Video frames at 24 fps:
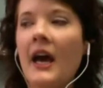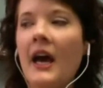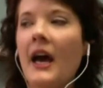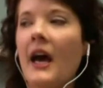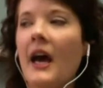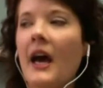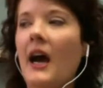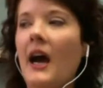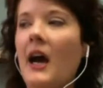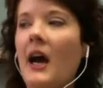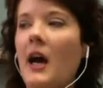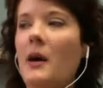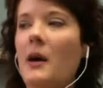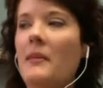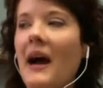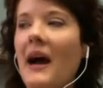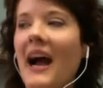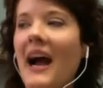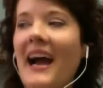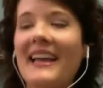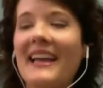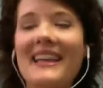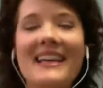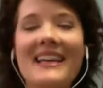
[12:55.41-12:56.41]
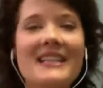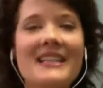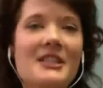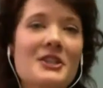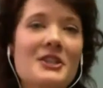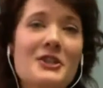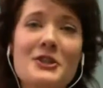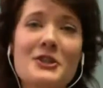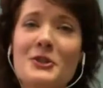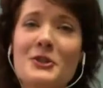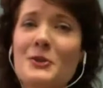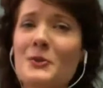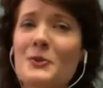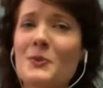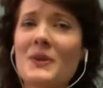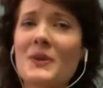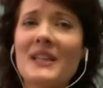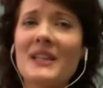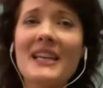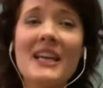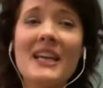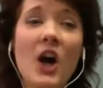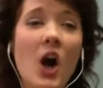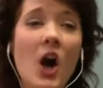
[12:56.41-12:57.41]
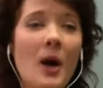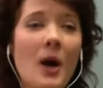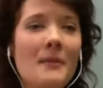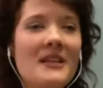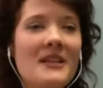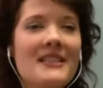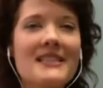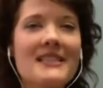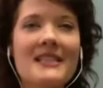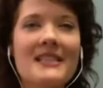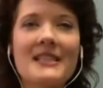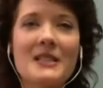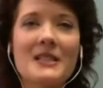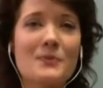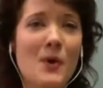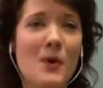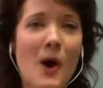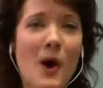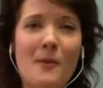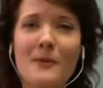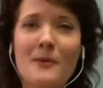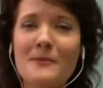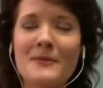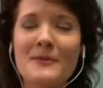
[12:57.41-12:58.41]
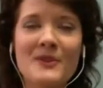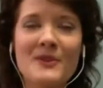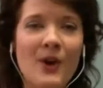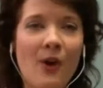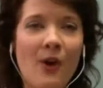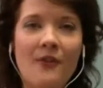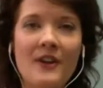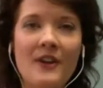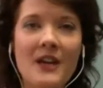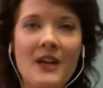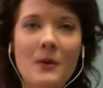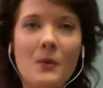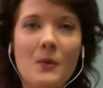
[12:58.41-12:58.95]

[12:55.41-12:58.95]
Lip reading: I like to just use really common sense problem solving.